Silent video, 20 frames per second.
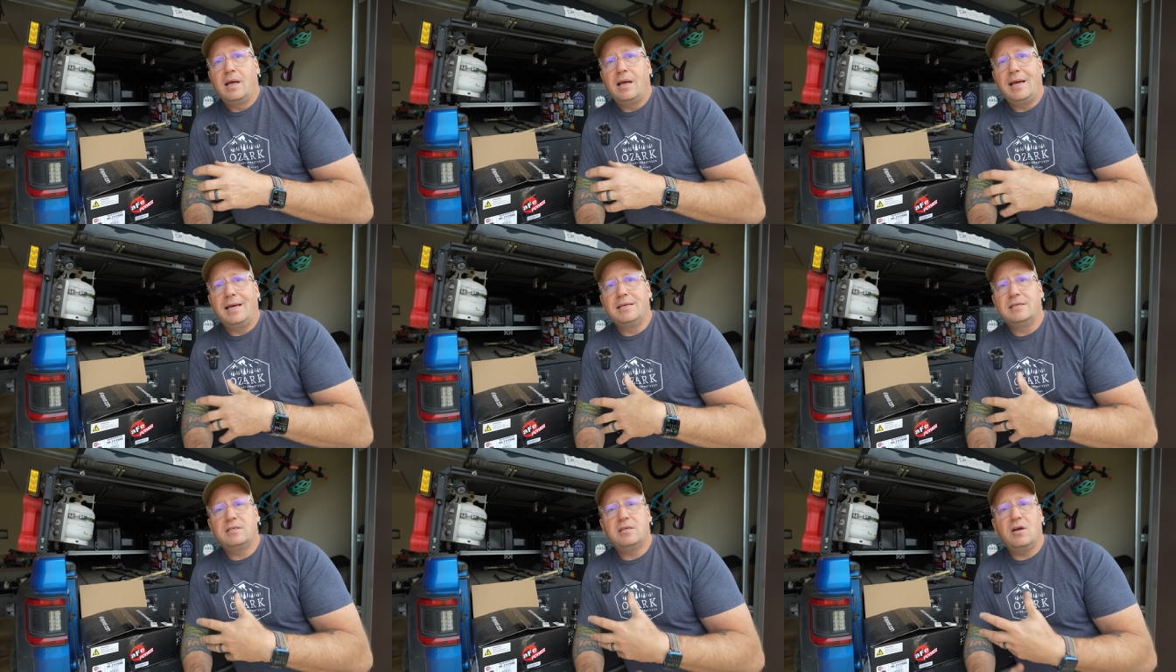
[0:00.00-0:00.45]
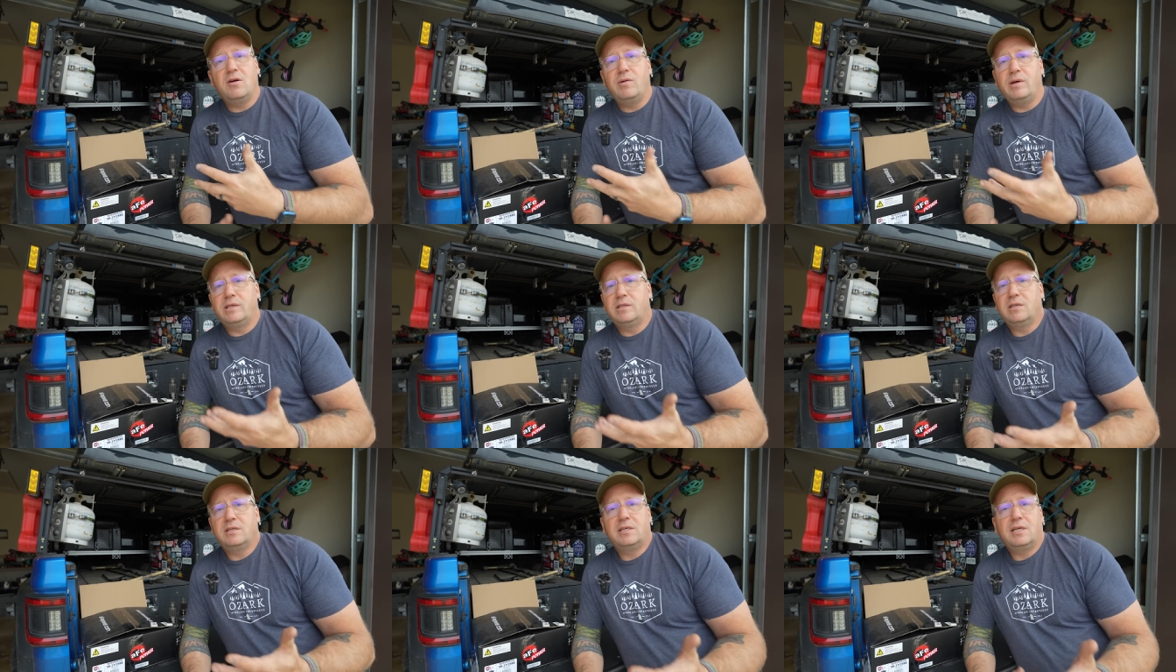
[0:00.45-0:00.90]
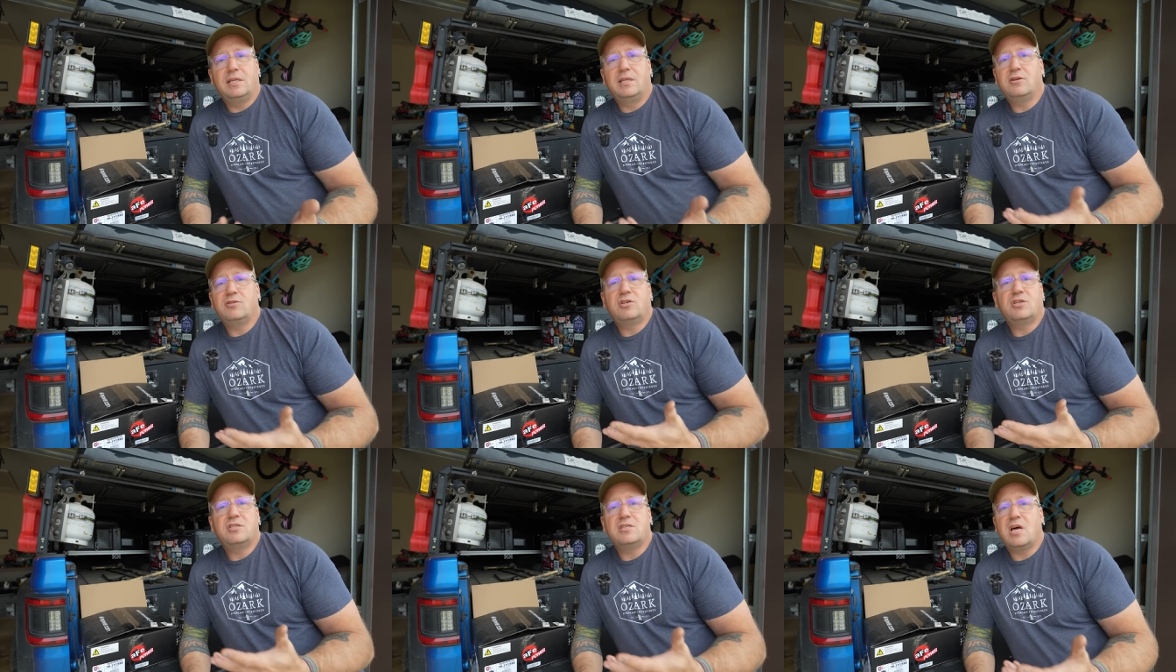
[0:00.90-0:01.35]
And so
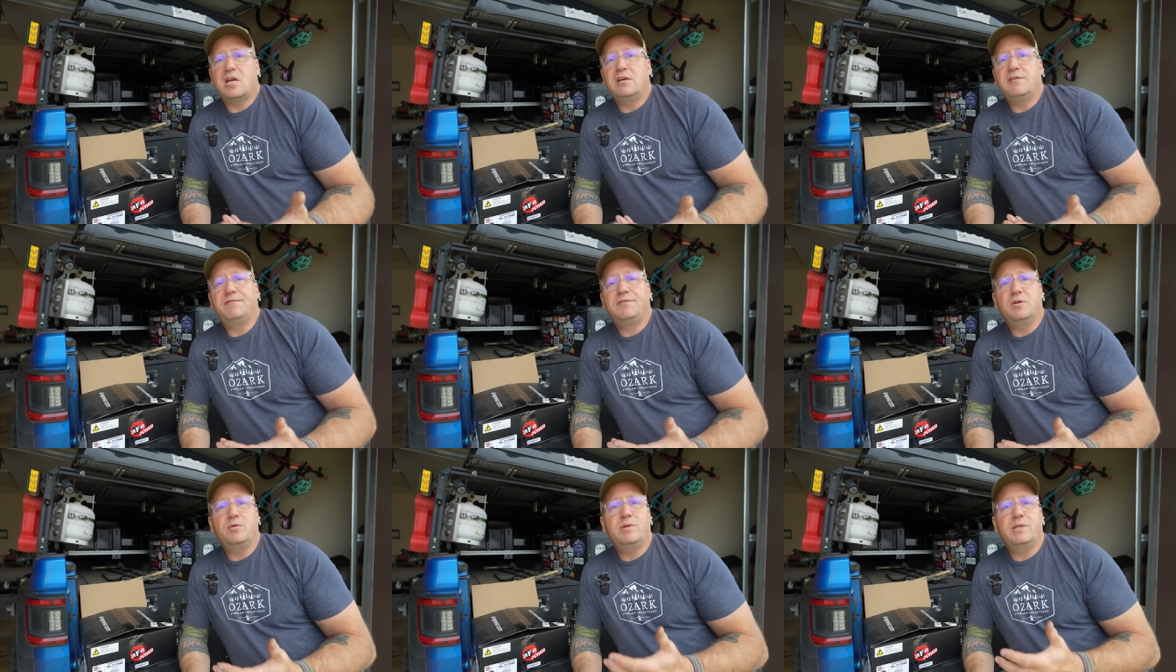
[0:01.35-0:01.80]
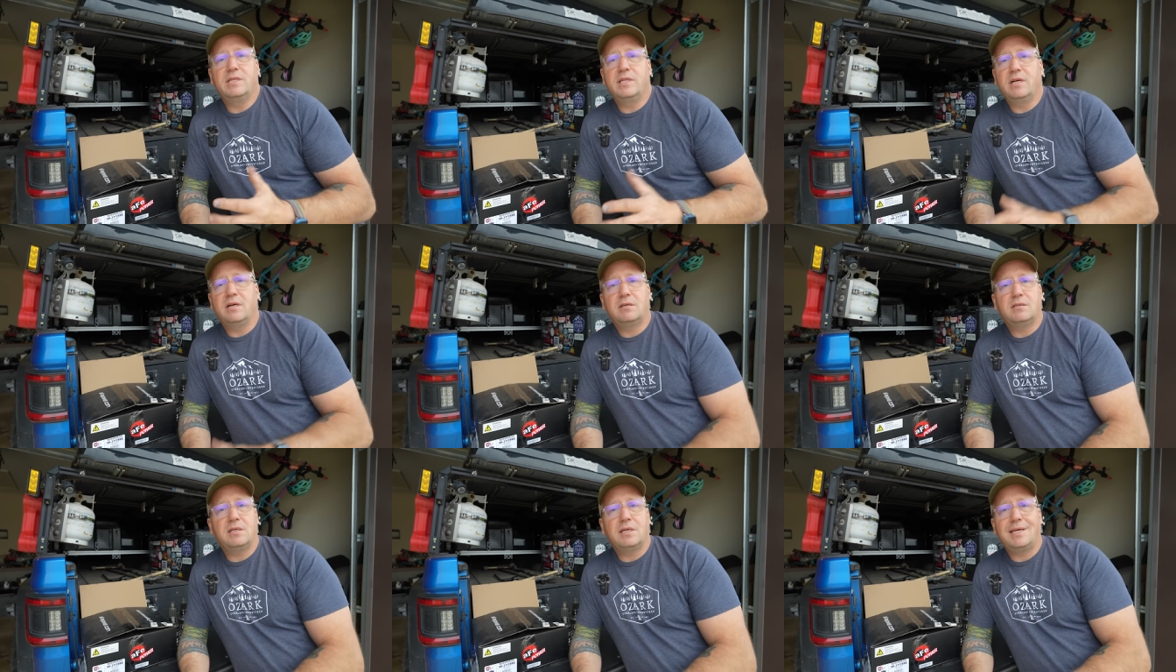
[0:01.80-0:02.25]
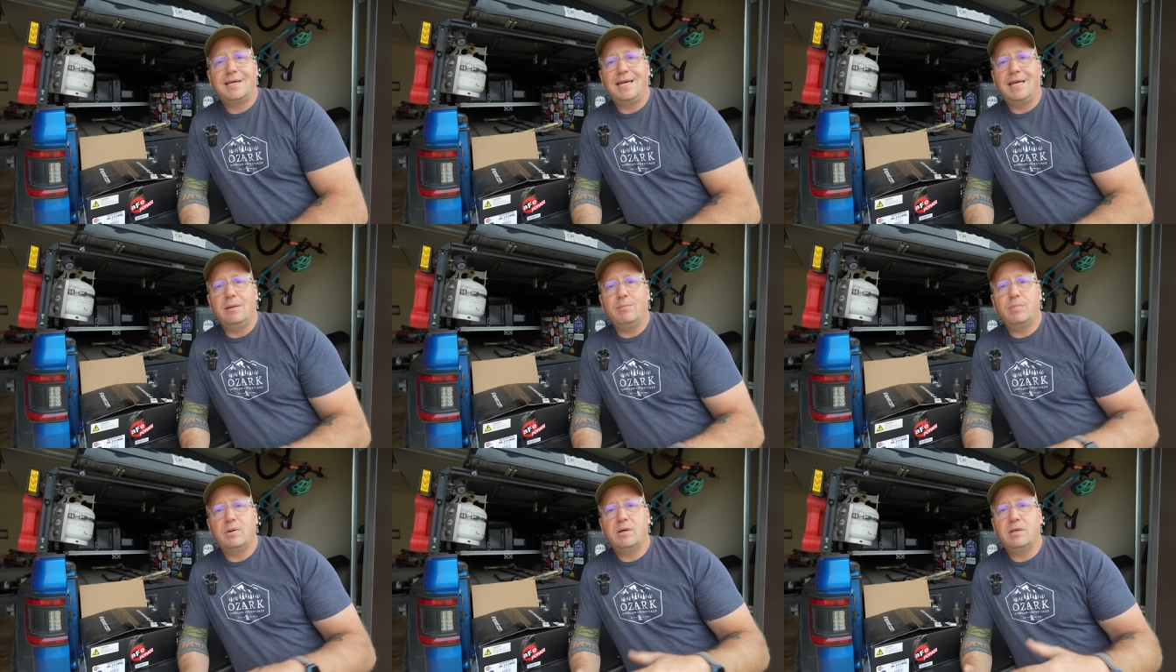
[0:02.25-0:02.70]
there's just not enough fluid in there to
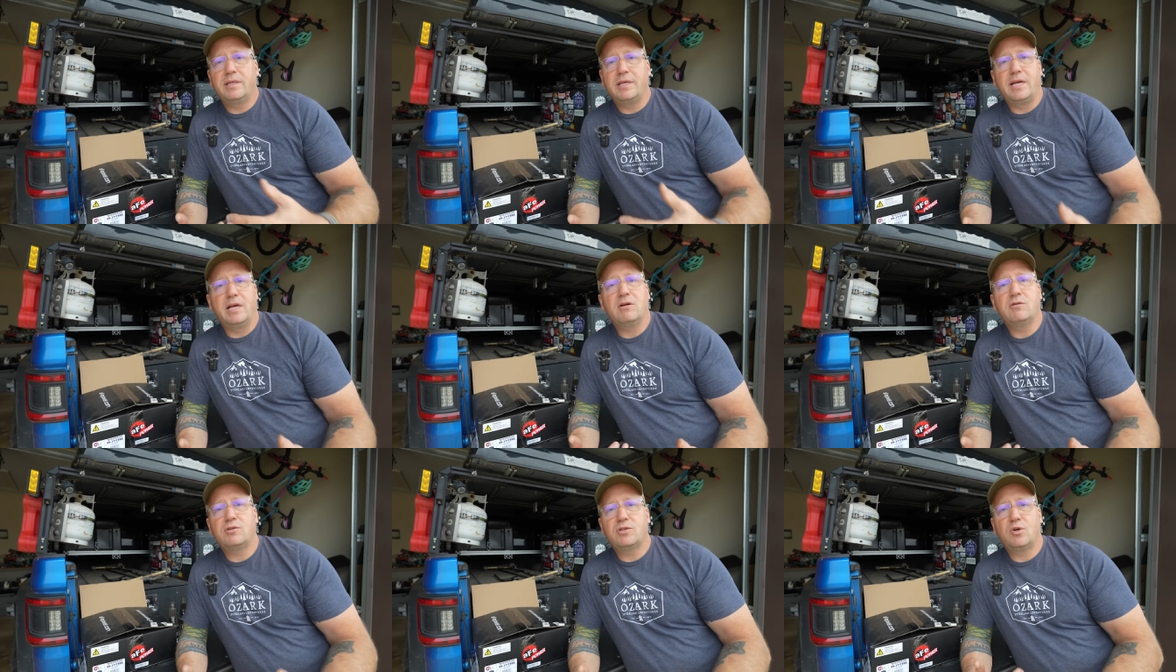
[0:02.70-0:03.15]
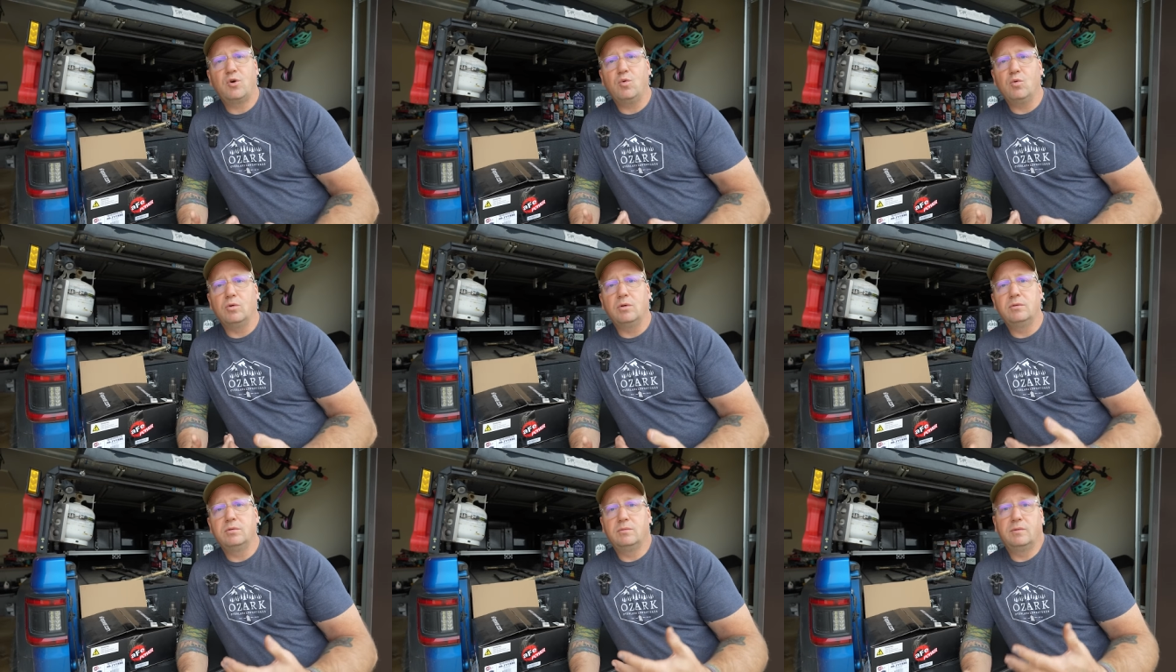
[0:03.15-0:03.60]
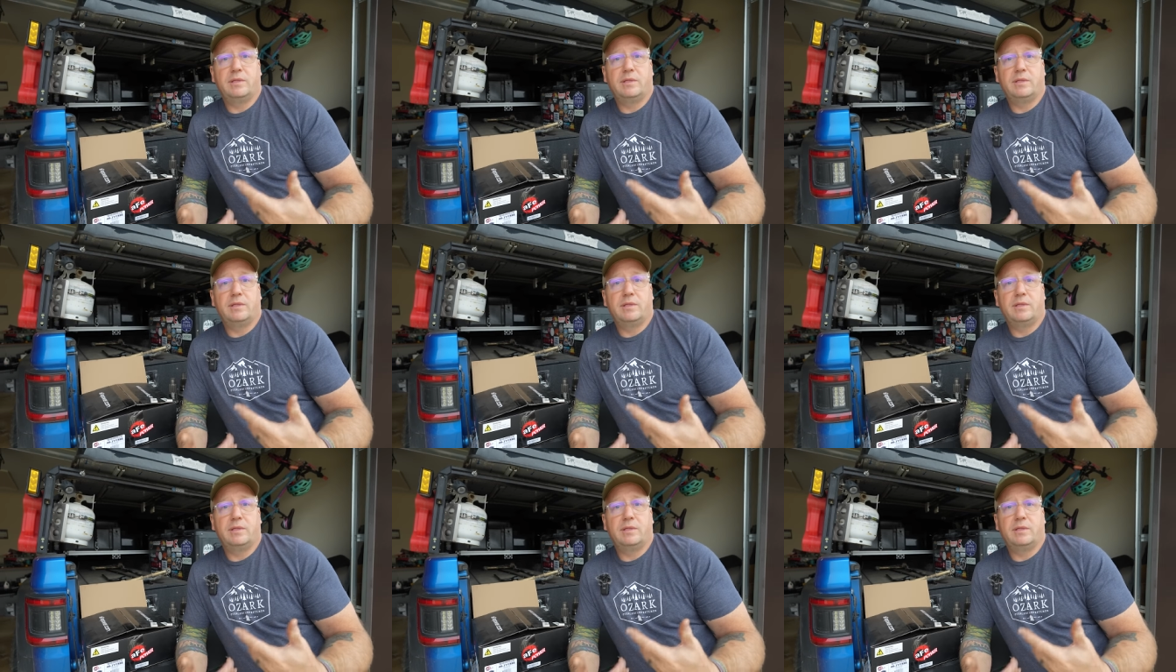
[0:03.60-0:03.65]
keep the gears cooled